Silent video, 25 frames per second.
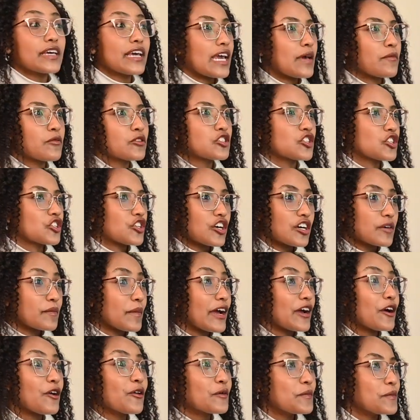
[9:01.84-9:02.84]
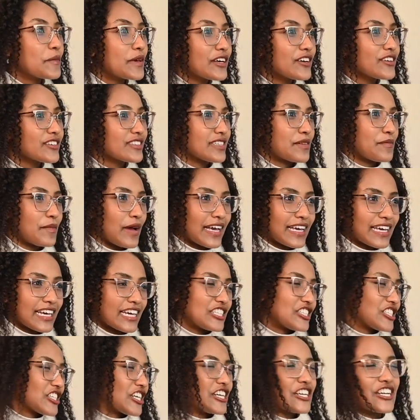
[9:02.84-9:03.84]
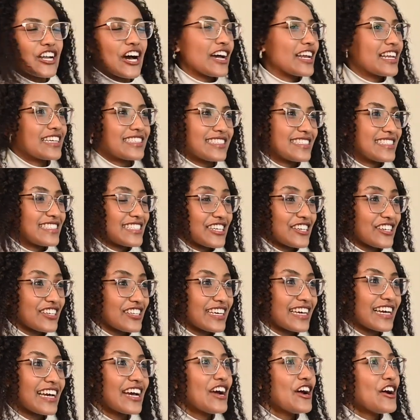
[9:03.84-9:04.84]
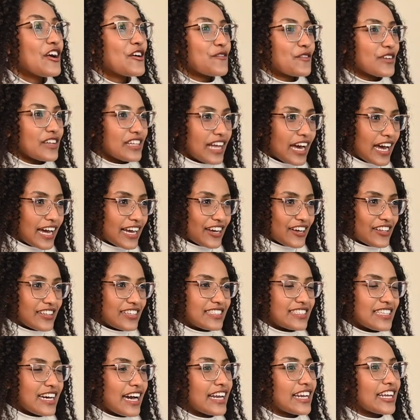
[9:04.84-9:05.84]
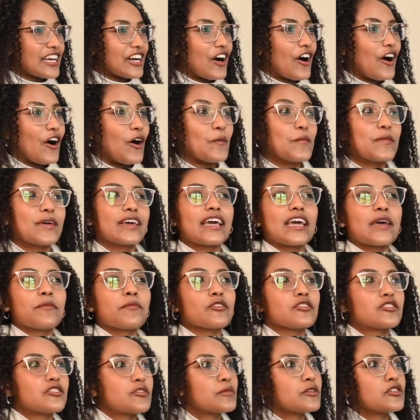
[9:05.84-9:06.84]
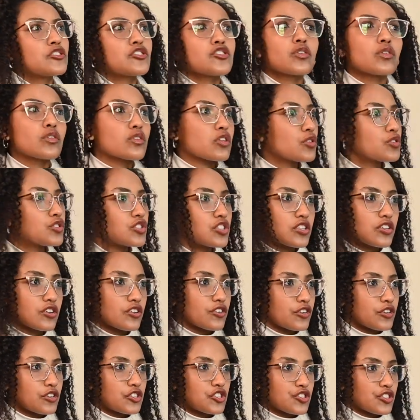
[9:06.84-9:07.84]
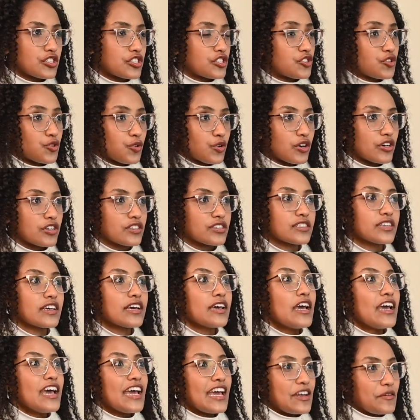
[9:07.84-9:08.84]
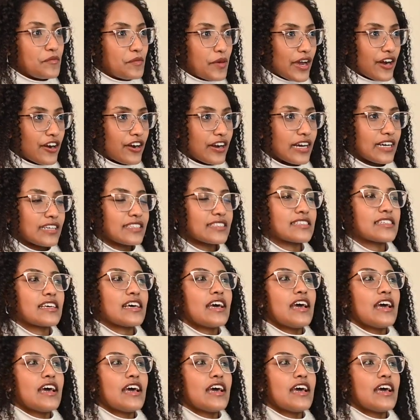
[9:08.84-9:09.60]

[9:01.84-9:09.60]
able to cook my own meals in my kitchen, not necessarily relying on the dining hall, being able to be so close to the grocery stores in Barracks.